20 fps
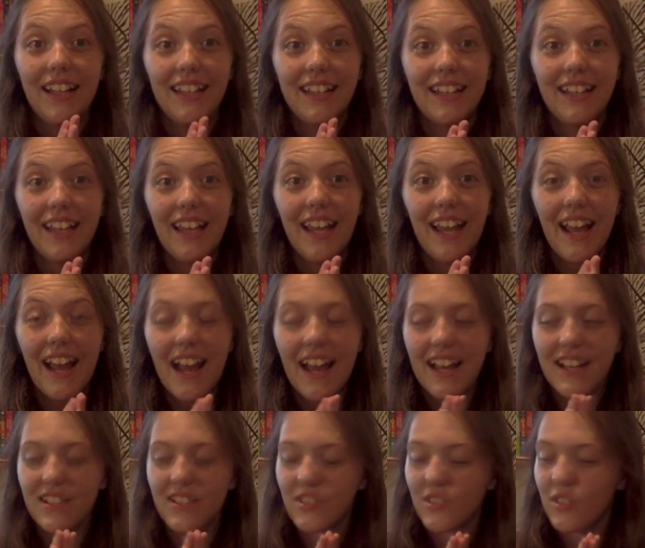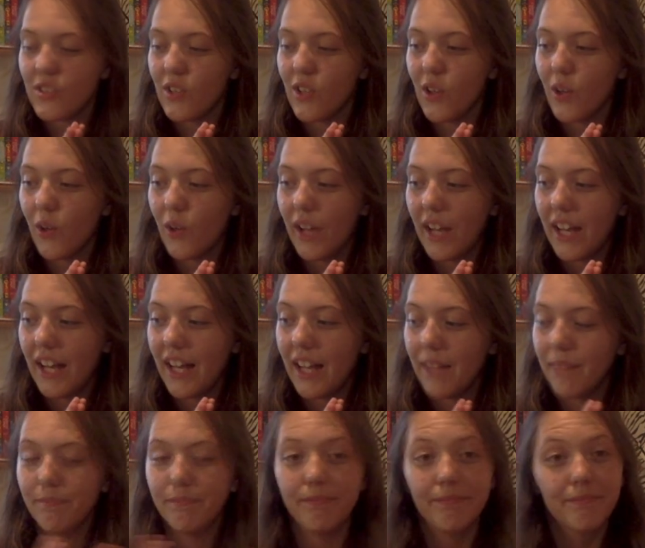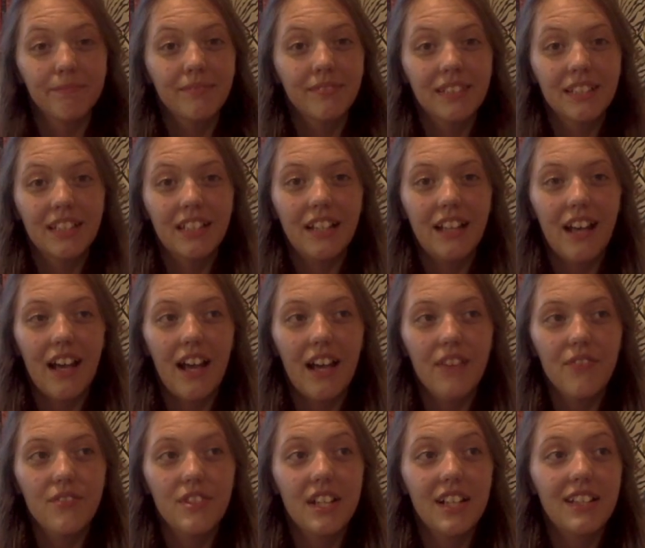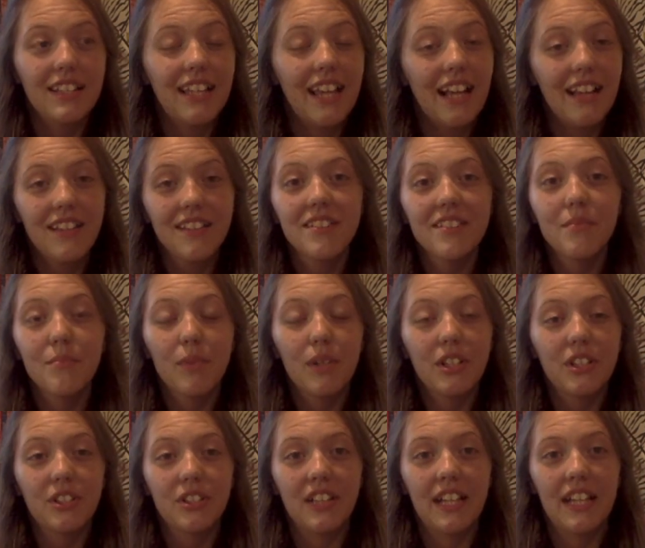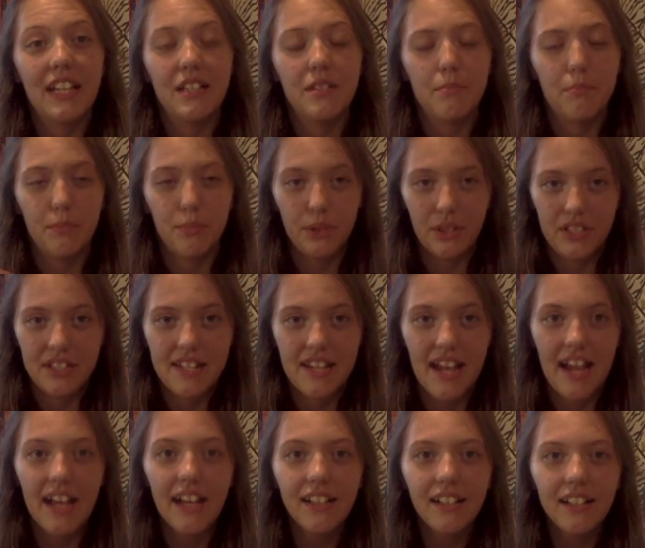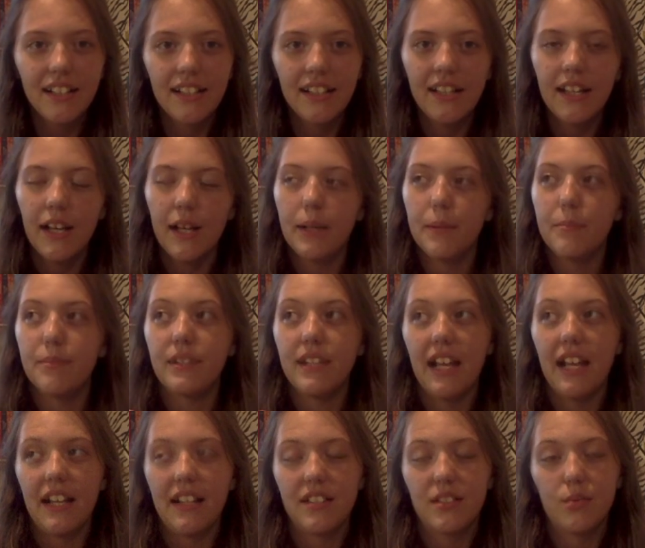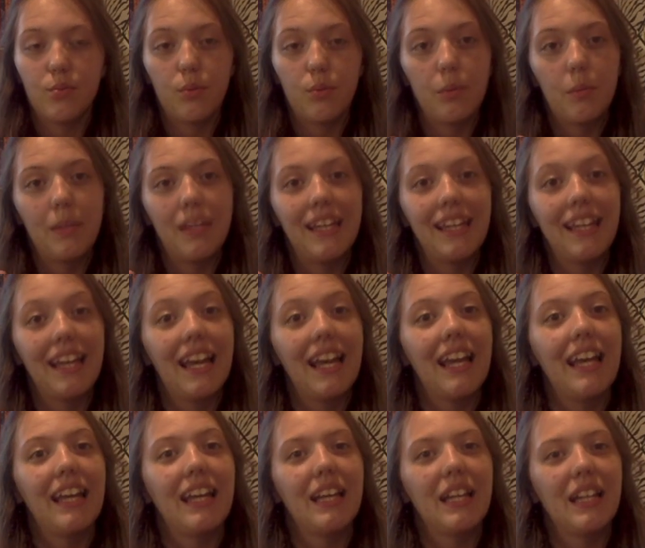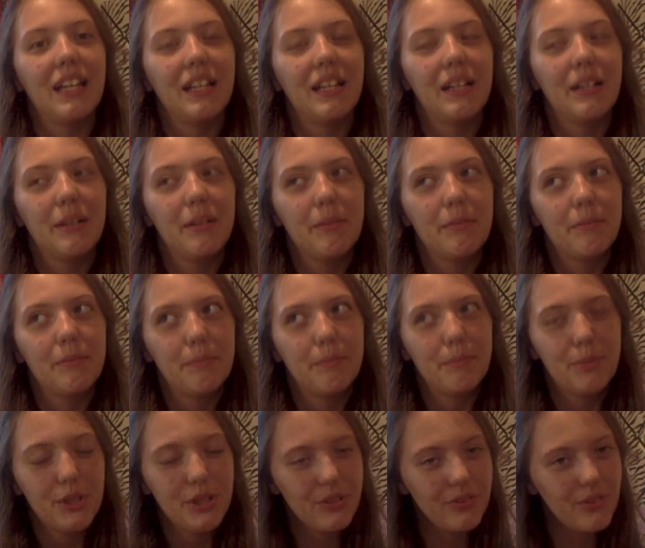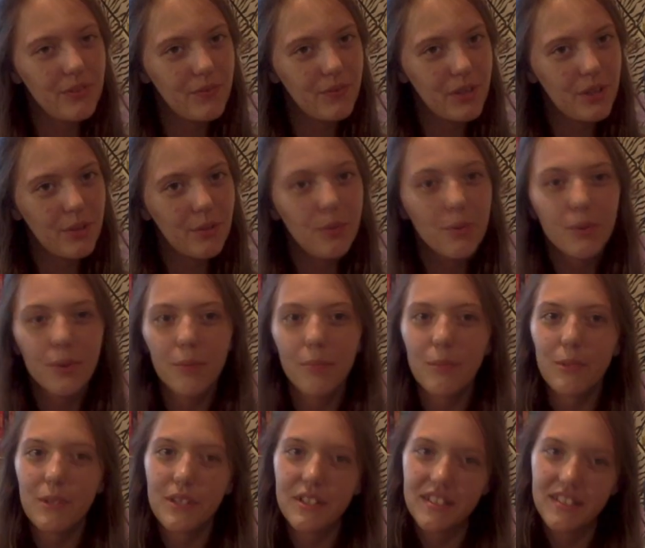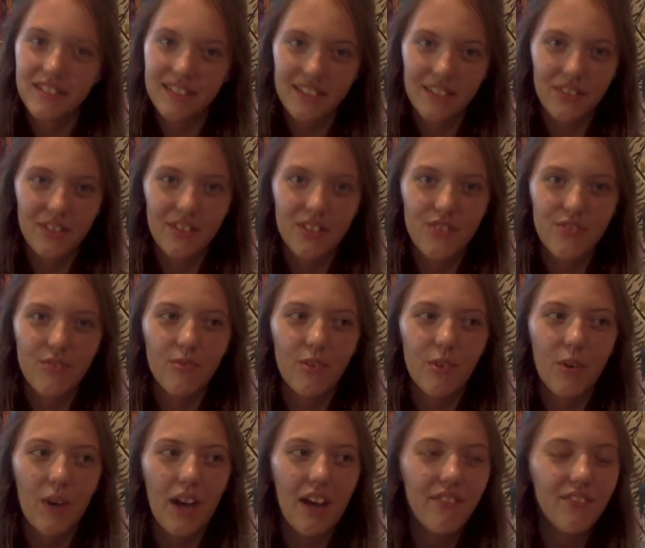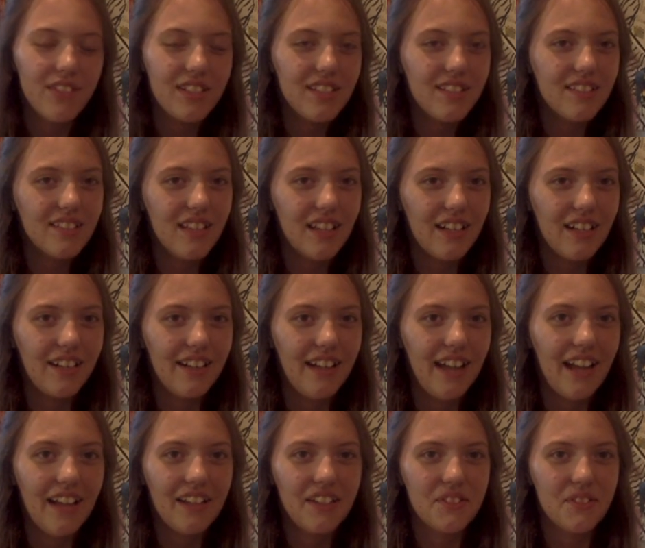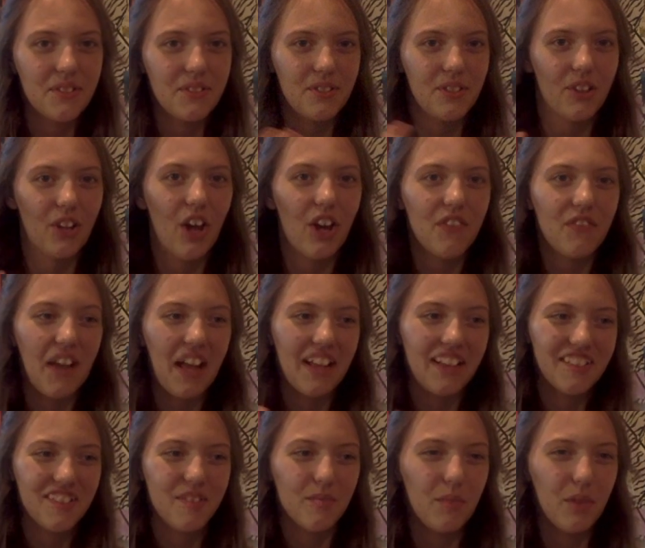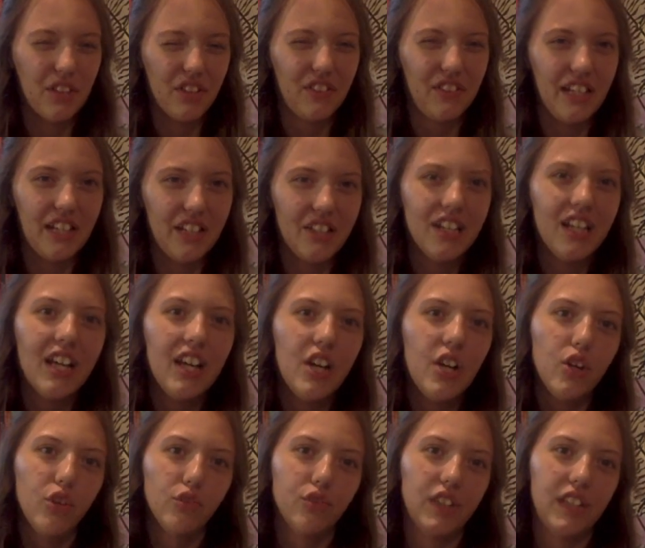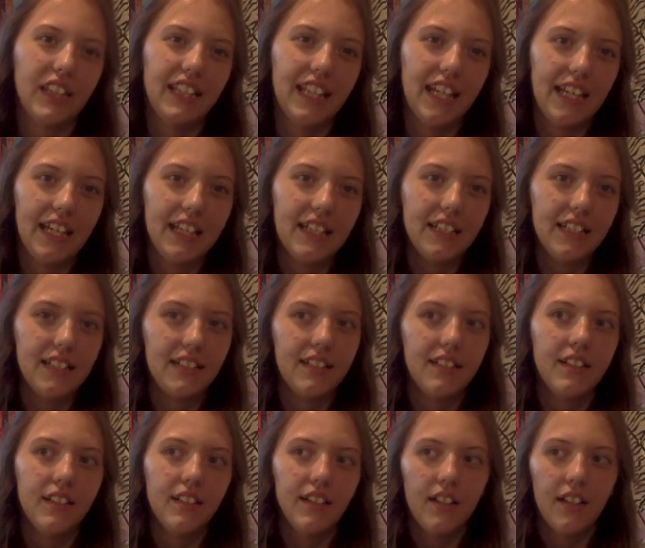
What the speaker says: Yeah, so I've done the Alice in Wonderland book tag. Up next will be a book review or book series review. I haven't decided yet because there's a lot of Alice in Wonderland related